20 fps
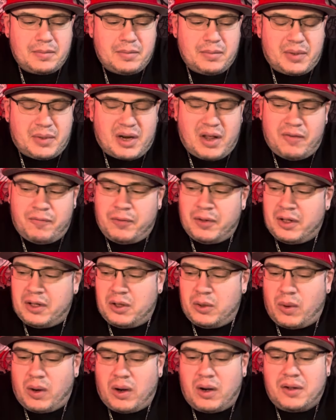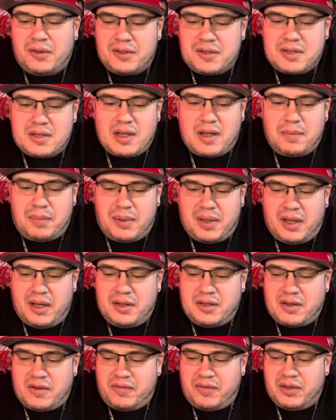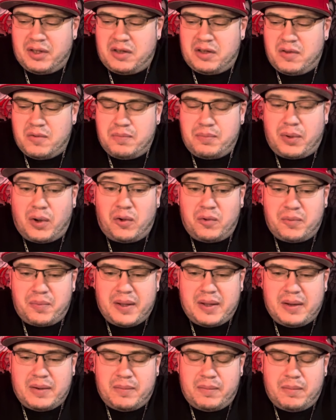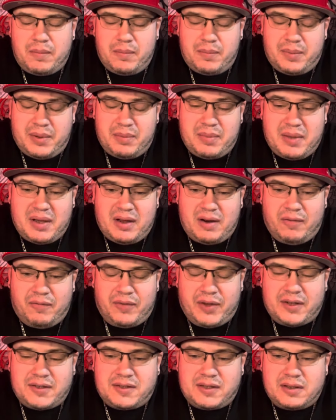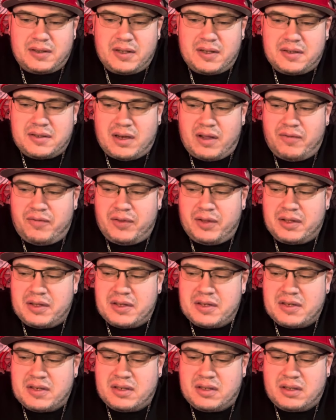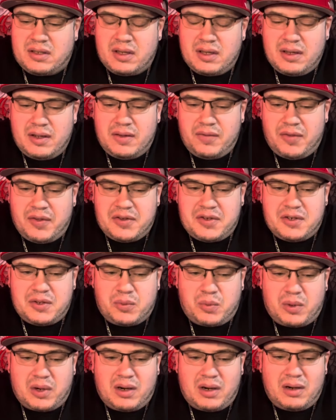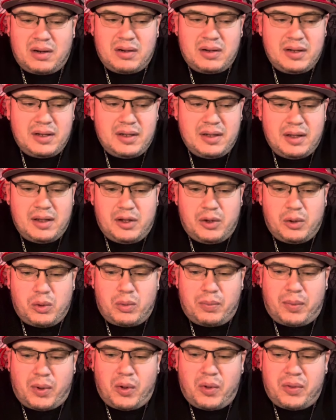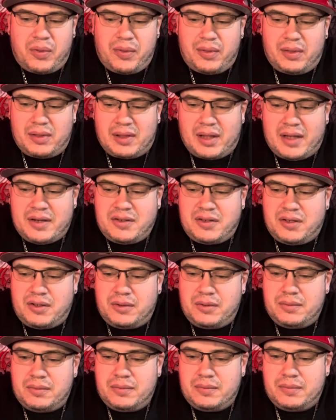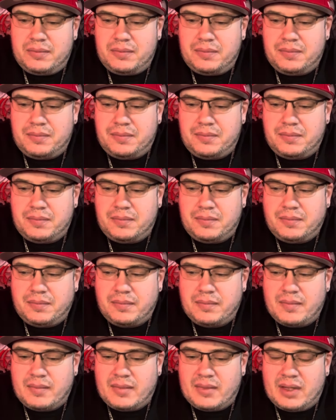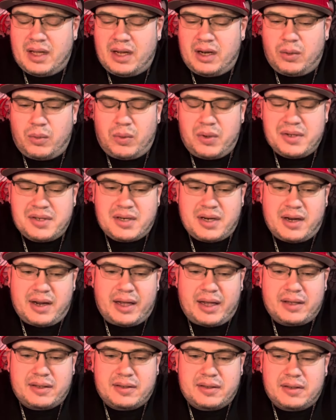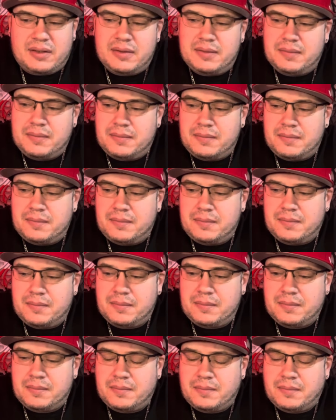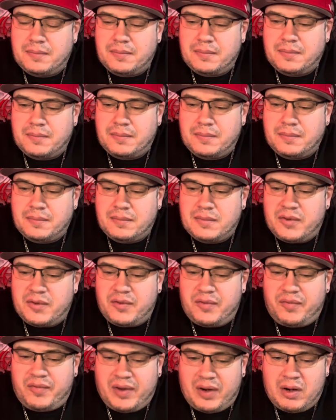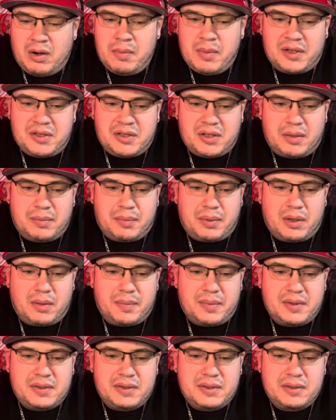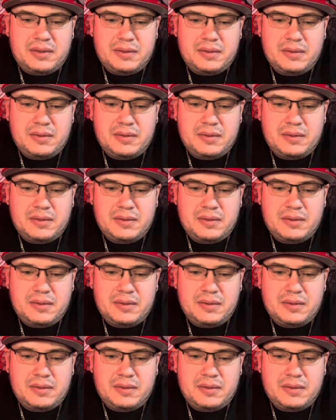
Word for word: But I feel like you are on the same page. I feel like you both man, been manifesting this, and I feel like this is this is where you were both led to, and it wasn't an accident. It's very much on purpose.